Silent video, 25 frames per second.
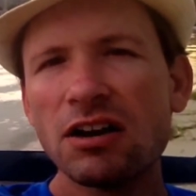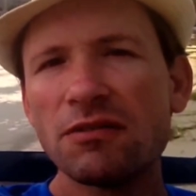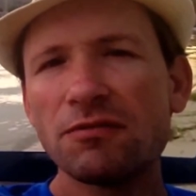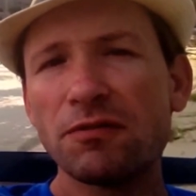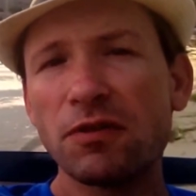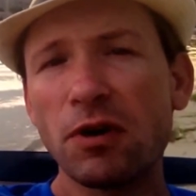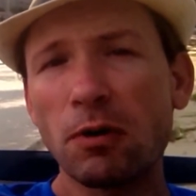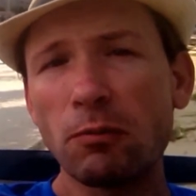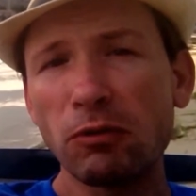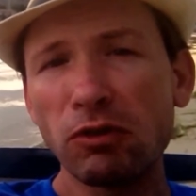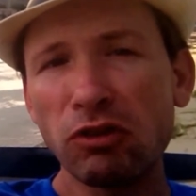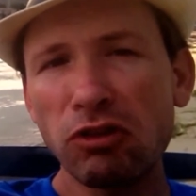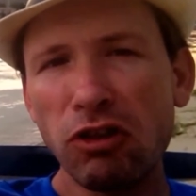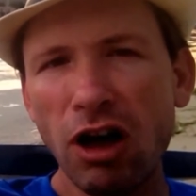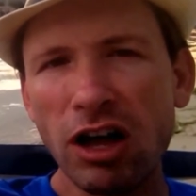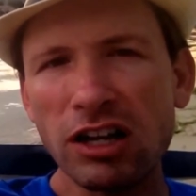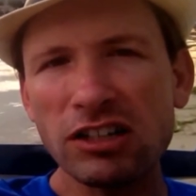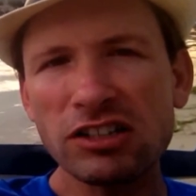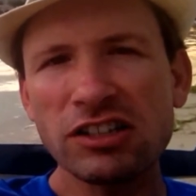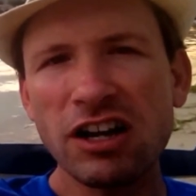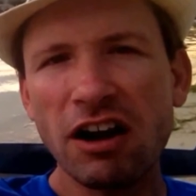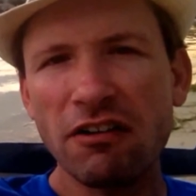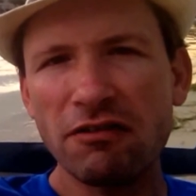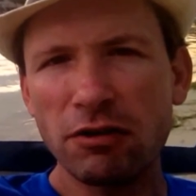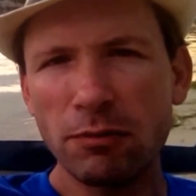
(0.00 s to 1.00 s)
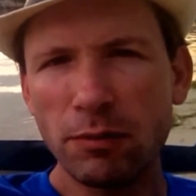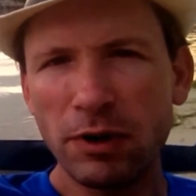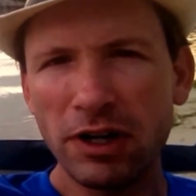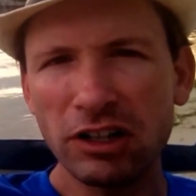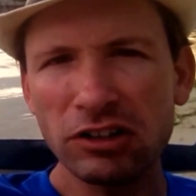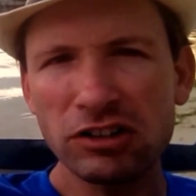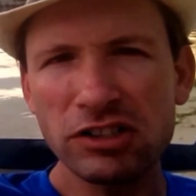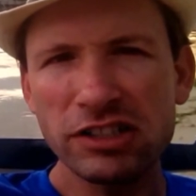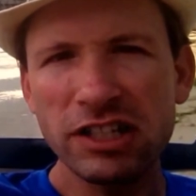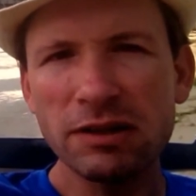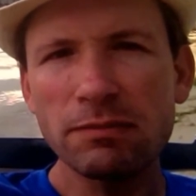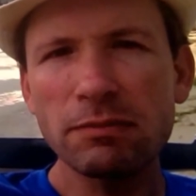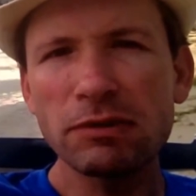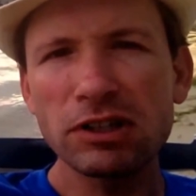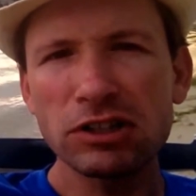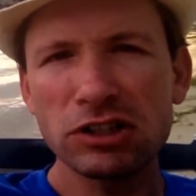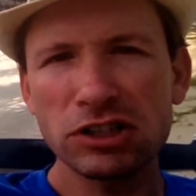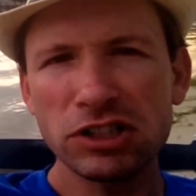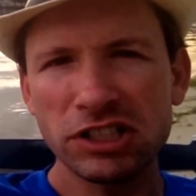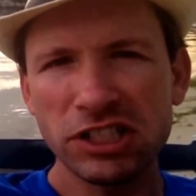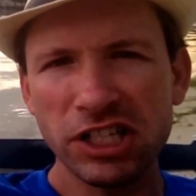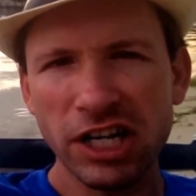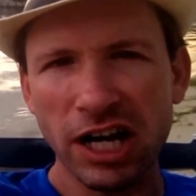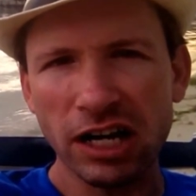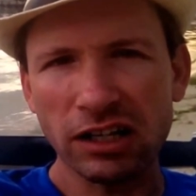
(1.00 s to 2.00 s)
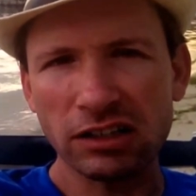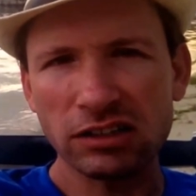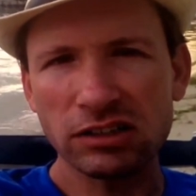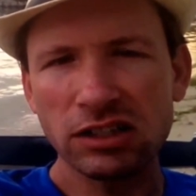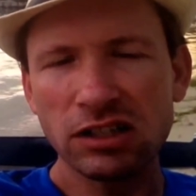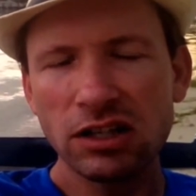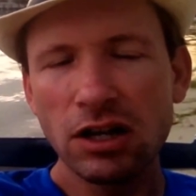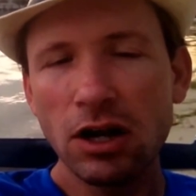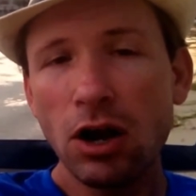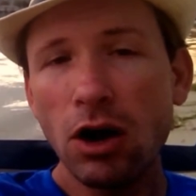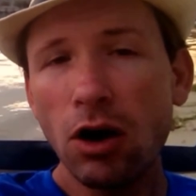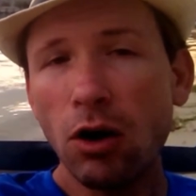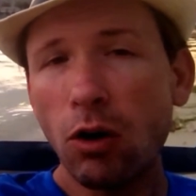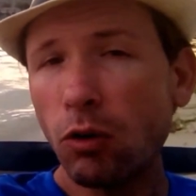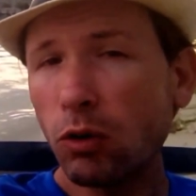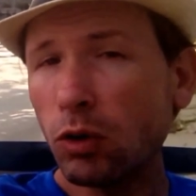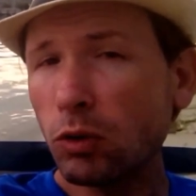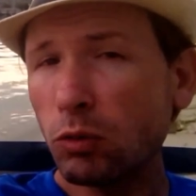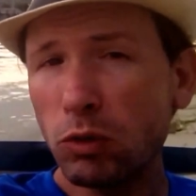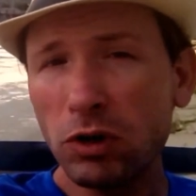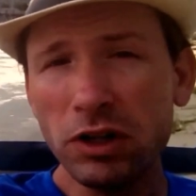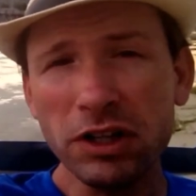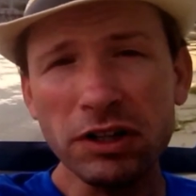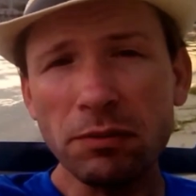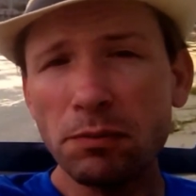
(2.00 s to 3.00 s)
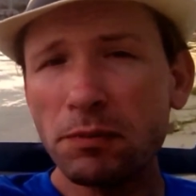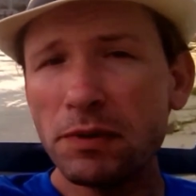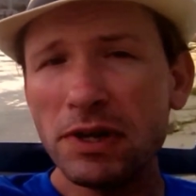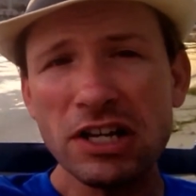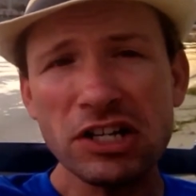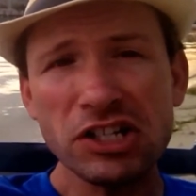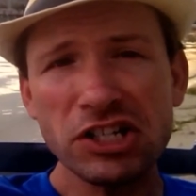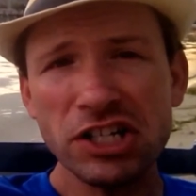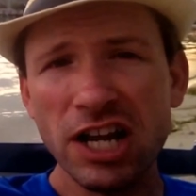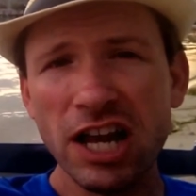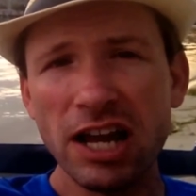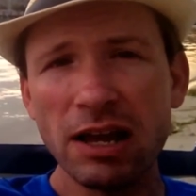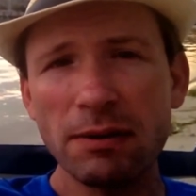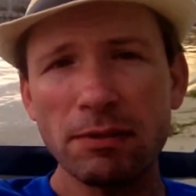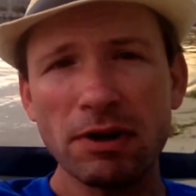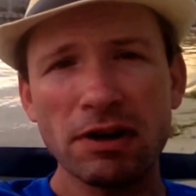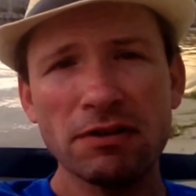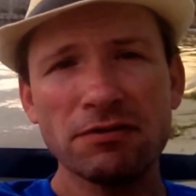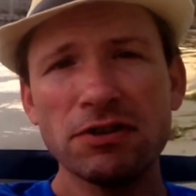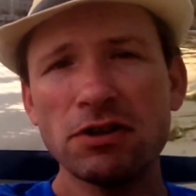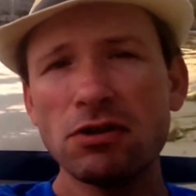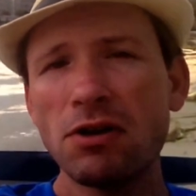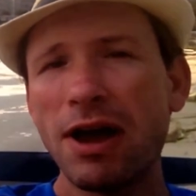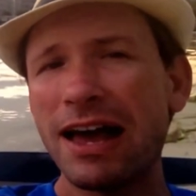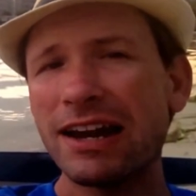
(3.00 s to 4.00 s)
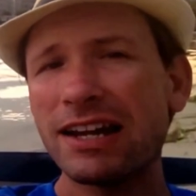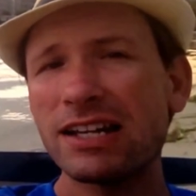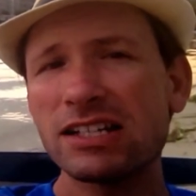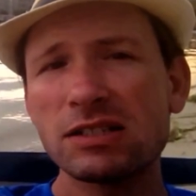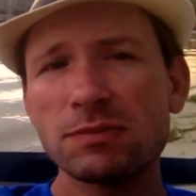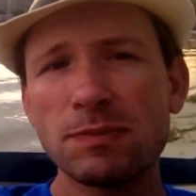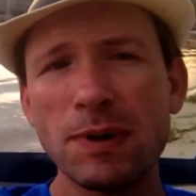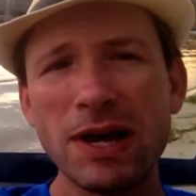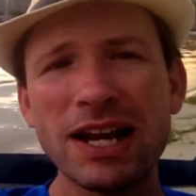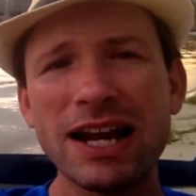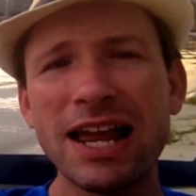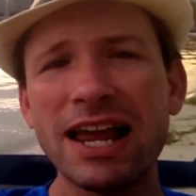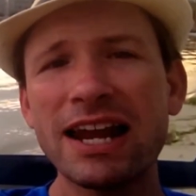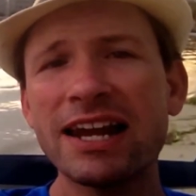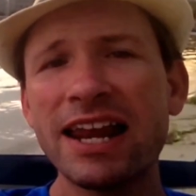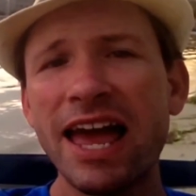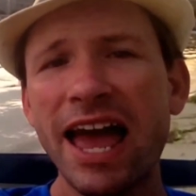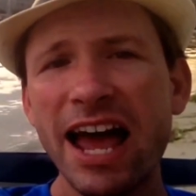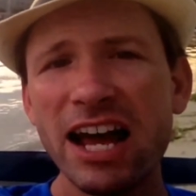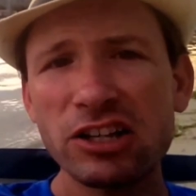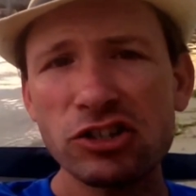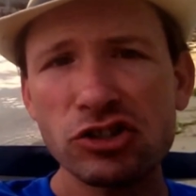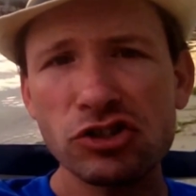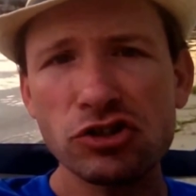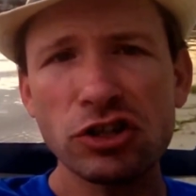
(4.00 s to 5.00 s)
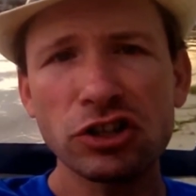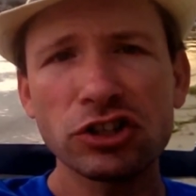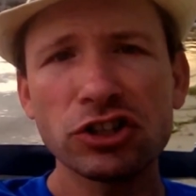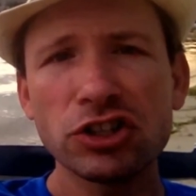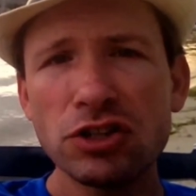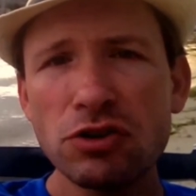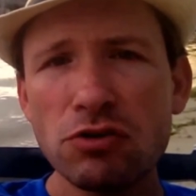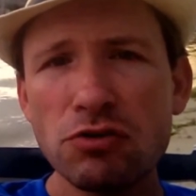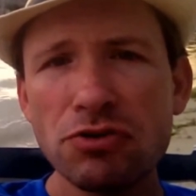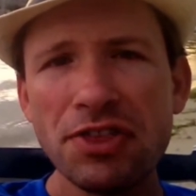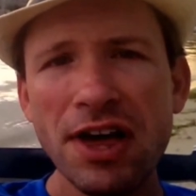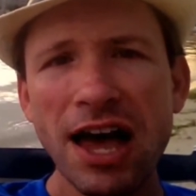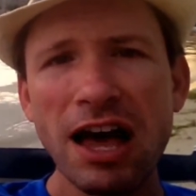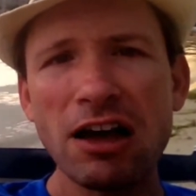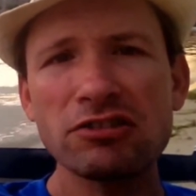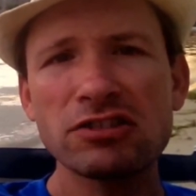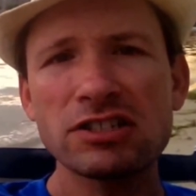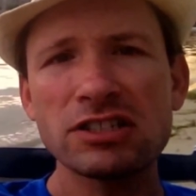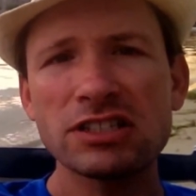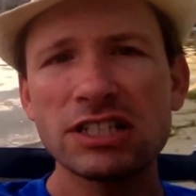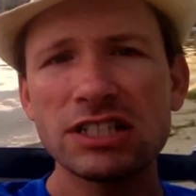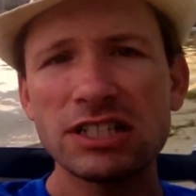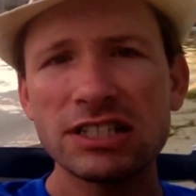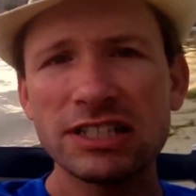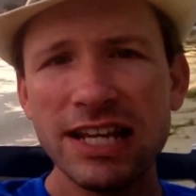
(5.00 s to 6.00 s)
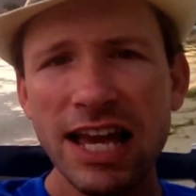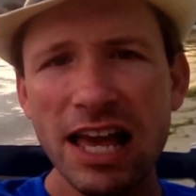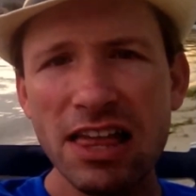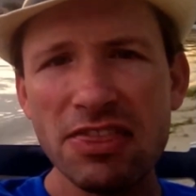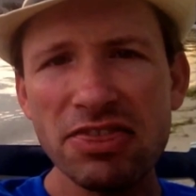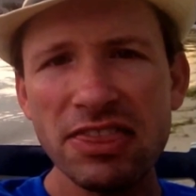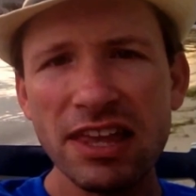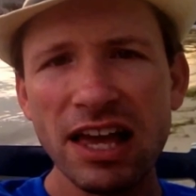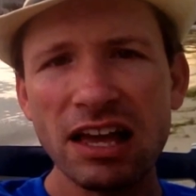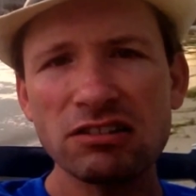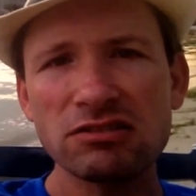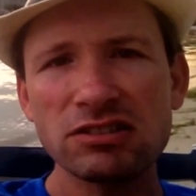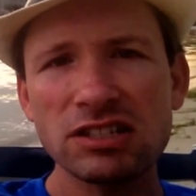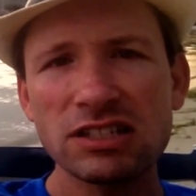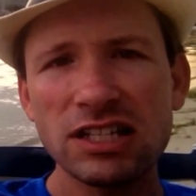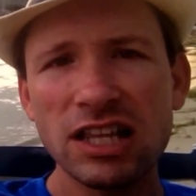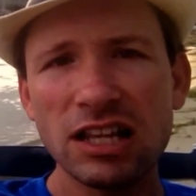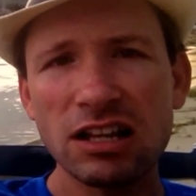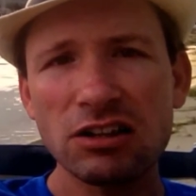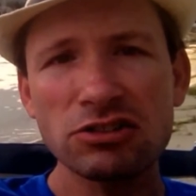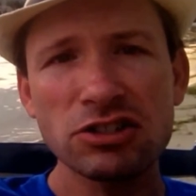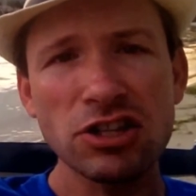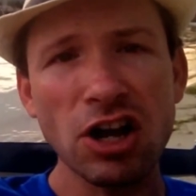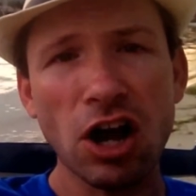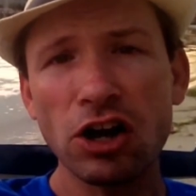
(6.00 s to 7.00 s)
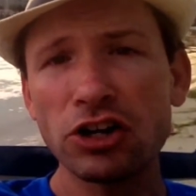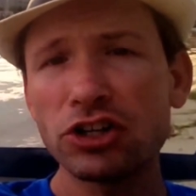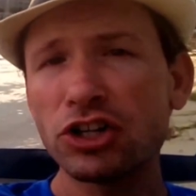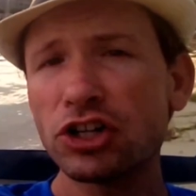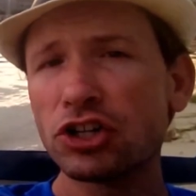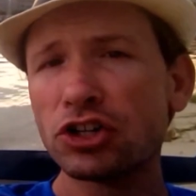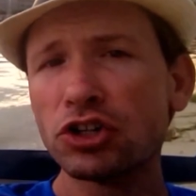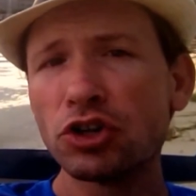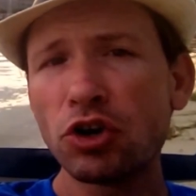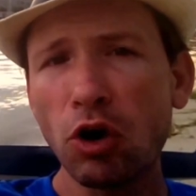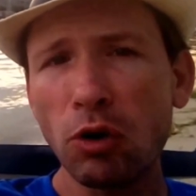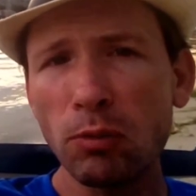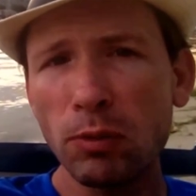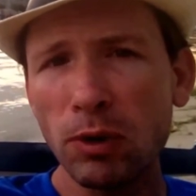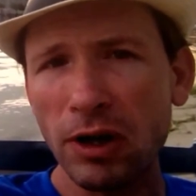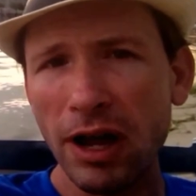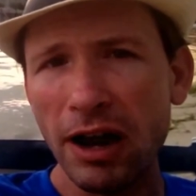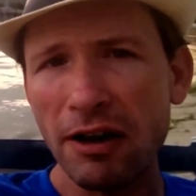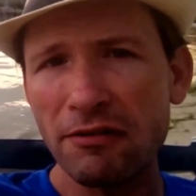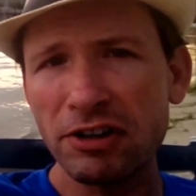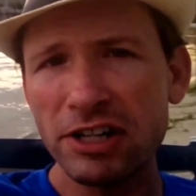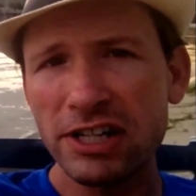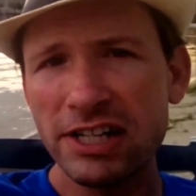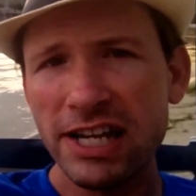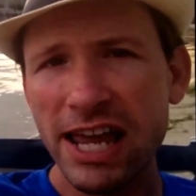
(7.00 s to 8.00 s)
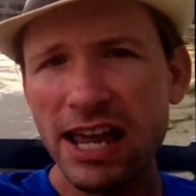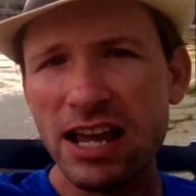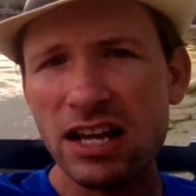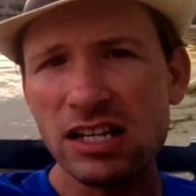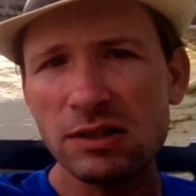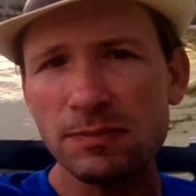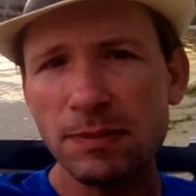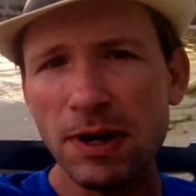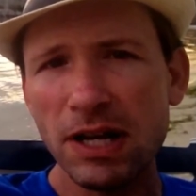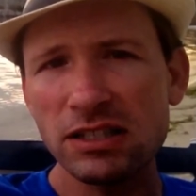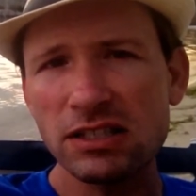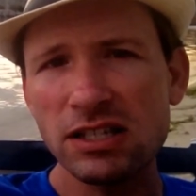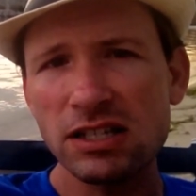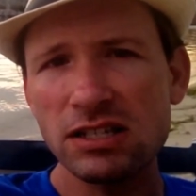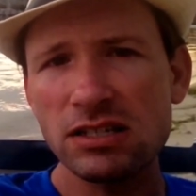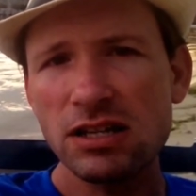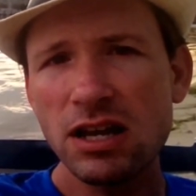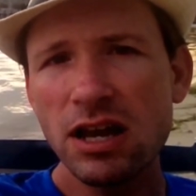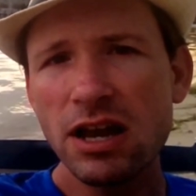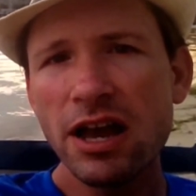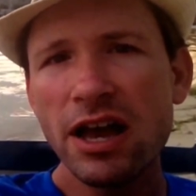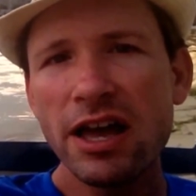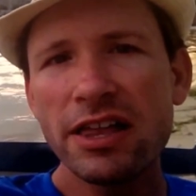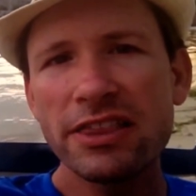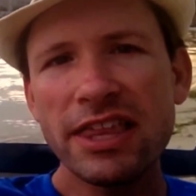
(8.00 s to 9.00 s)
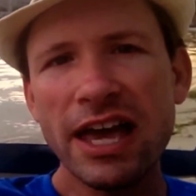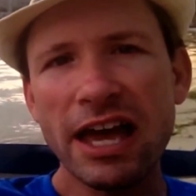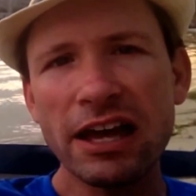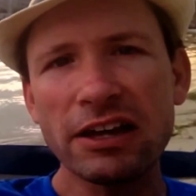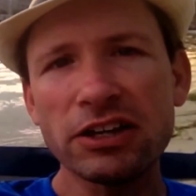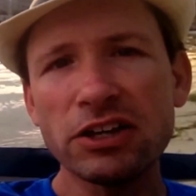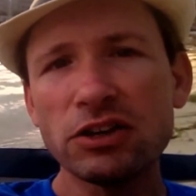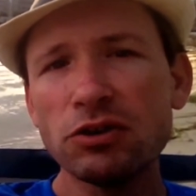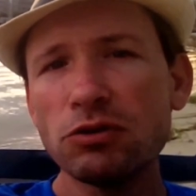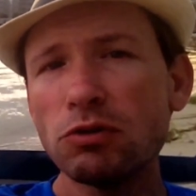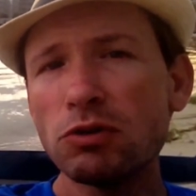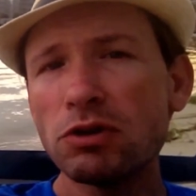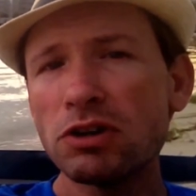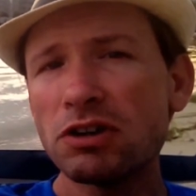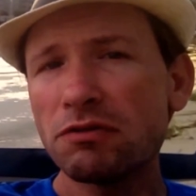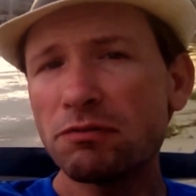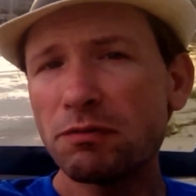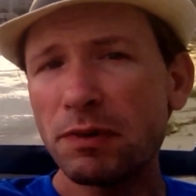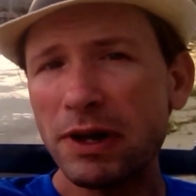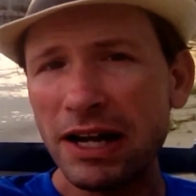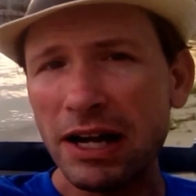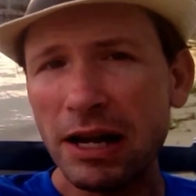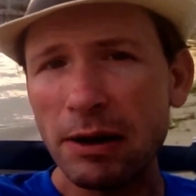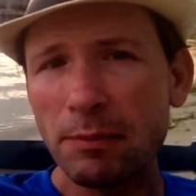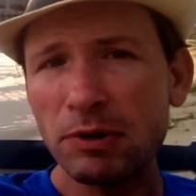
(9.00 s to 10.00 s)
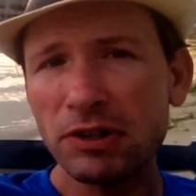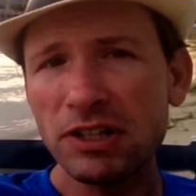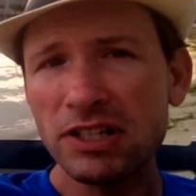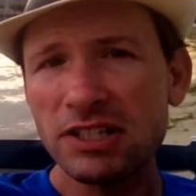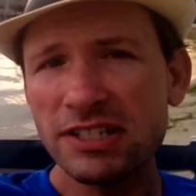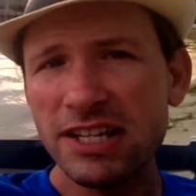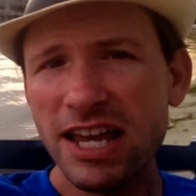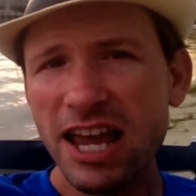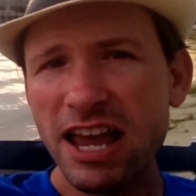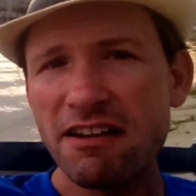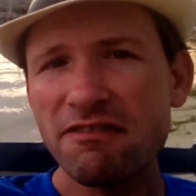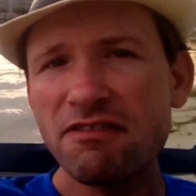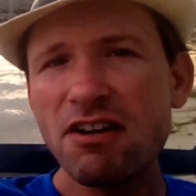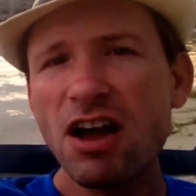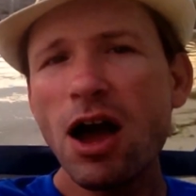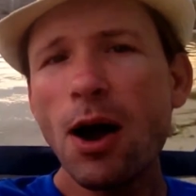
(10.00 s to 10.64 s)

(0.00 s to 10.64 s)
from lost governmental stimulus checks or wouldn't it be a shame if you had to spend an extra $2,000 to $10,000 on your normal everyday expenses that you would have been able to save